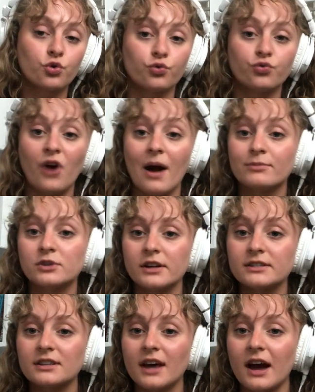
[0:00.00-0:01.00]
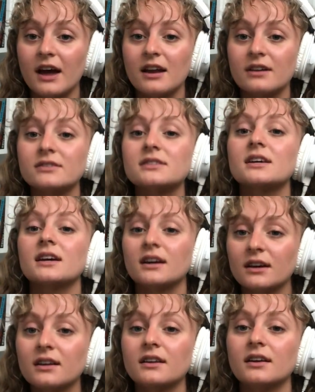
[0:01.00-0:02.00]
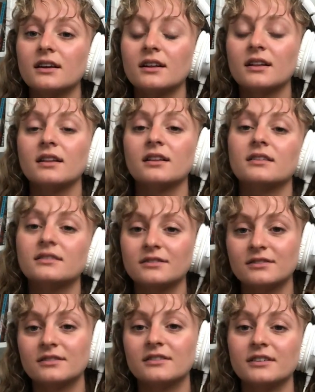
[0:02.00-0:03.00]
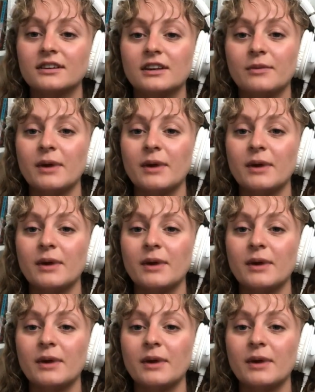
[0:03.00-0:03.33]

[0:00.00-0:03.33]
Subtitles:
grabbed onto that, and I was like, give